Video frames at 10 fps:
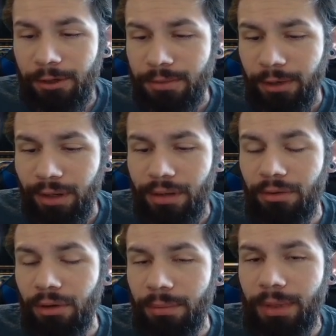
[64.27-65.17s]
Mark
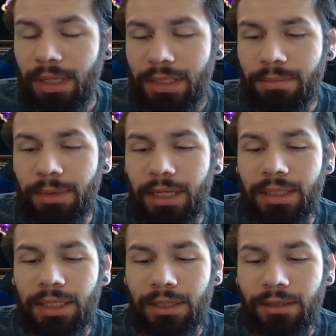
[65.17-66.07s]
normally
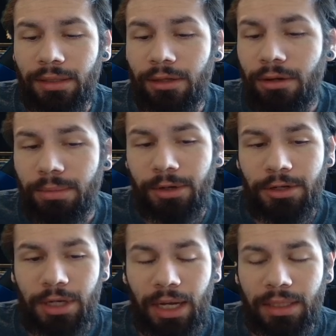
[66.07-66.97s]
splits into 2
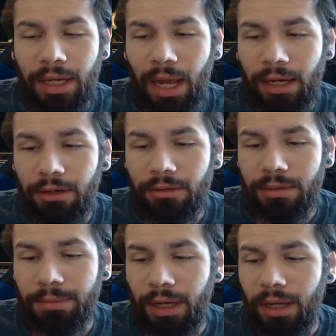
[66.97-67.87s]

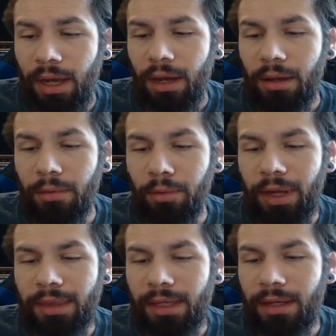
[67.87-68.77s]
projectiles, but
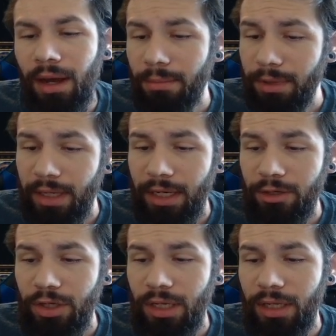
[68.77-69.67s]
with the
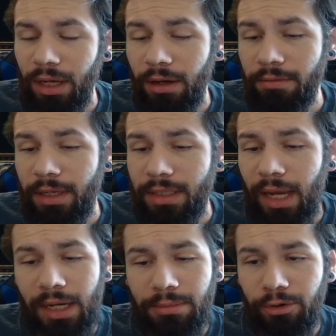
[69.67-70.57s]
combination of this
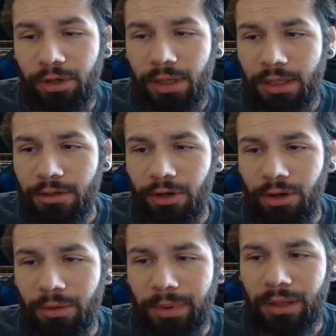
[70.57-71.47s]
Expert
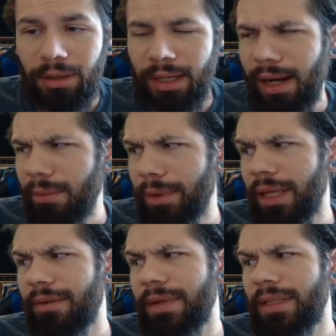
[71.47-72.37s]
Hunter will, and I
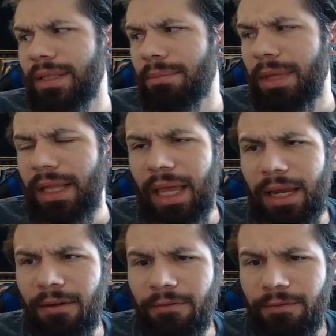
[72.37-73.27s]
believe it's something
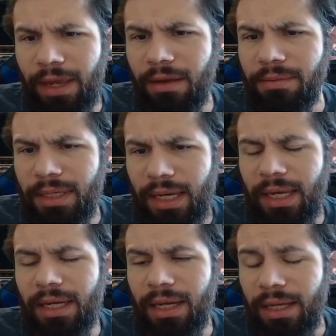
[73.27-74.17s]
like
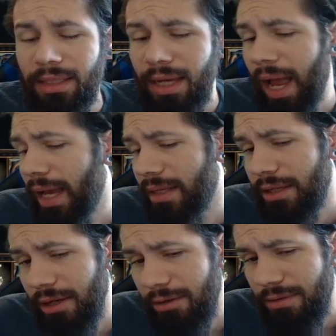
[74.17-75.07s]
15
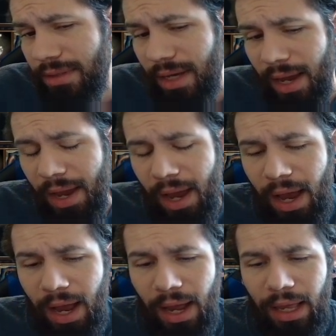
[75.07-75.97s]
tattoos,
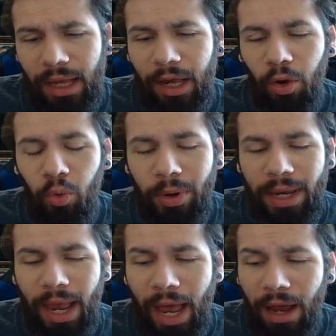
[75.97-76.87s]

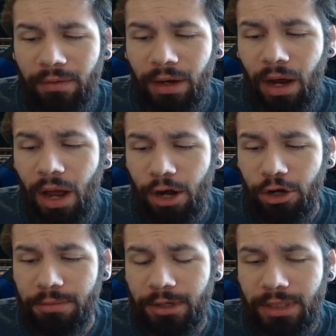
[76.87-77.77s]
we have
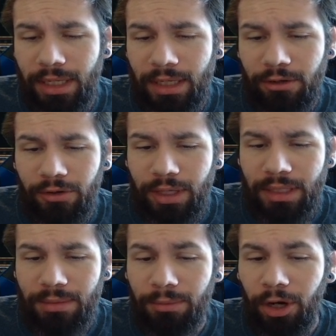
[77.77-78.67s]
100%
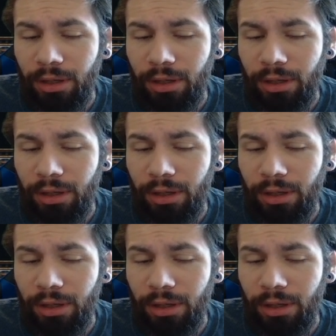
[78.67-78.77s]
increased mark